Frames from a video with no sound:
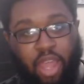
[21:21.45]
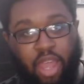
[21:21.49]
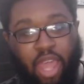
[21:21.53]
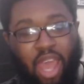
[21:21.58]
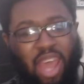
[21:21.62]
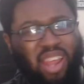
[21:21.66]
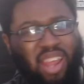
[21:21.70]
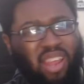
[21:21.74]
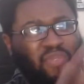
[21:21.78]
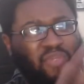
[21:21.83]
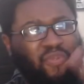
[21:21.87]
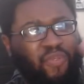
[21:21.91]
I
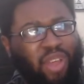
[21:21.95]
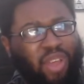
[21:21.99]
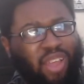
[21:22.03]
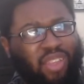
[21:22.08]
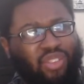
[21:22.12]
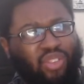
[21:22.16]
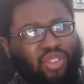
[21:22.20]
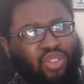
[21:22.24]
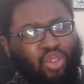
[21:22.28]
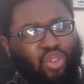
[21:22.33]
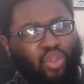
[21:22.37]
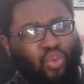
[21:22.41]
got it
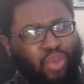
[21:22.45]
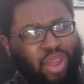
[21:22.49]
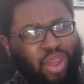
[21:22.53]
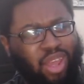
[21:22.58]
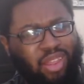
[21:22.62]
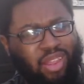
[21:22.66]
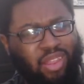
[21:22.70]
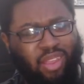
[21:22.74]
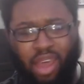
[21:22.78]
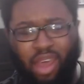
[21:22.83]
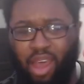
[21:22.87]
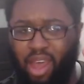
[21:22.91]
fixed
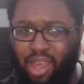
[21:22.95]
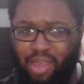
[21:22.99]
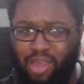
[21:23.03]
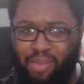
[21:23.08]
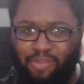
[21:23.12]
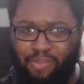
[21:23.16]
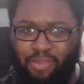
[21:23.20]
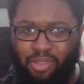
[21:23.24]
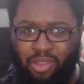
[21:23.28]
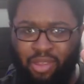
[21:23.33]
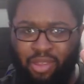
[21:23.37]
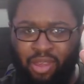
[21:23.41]
three
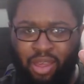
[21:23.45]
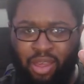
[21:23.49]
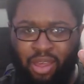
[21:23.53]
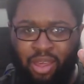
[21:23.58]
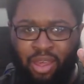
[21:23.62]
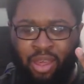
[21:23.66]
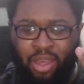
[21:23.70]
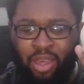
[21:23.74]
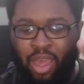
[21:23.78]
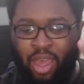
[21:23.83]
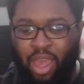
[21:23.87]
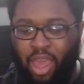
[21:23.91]
times,
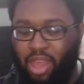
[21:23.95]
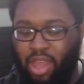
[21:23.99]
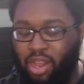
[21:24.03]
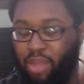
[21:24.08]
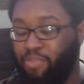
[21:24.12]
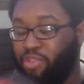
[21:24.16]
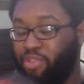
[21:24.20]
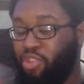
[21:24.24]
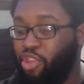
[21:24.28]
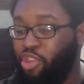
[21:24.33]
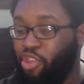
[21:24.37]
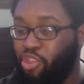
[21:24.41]
and
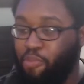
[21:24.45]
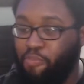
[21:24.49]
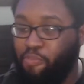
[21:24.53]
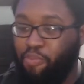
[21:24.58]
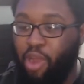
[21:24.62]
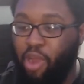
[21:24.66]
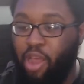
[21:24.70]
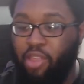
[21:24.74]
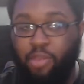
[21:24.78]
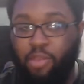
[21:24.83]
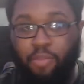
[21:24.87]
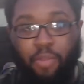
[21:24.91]
I'm still
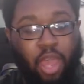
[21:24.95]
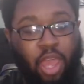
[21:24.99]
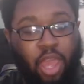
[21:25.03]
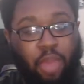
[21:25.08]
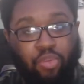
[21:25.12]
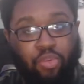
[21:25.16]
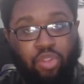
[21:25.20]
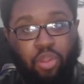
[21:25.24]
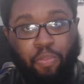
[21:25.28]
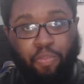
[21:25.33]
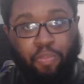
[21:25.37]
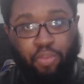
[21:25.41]
surprised I'm
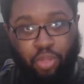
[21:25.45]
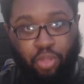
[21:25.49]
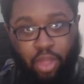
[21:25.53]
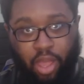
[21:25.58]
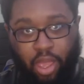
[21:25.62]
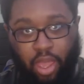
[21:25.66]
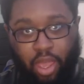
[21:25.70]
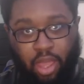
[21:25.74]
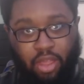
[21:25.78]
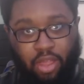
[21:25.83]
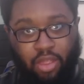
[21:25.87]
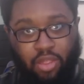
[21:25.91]
able to
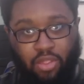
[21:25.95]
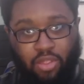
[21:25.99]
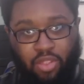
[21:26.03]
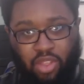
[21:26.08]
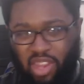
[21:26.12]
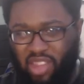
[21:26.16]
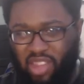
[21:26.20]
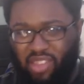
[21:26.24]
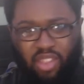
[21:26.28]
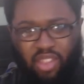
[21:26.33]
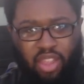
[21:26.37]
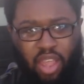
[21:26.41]
play it
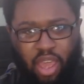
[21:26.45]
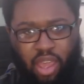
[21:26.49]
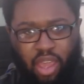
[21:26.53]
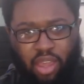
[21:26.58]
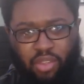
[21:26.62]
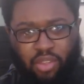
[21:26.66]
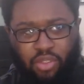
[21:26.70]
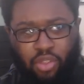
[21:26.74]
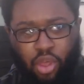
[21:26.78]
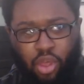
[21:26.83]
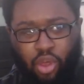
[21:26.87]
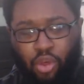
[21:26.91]
to this day.
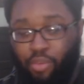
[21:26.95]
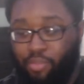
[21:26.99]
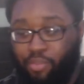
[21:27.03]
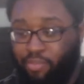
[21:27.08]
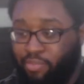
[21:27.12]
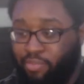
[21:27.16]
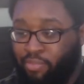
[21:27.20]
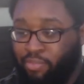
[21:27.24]
So,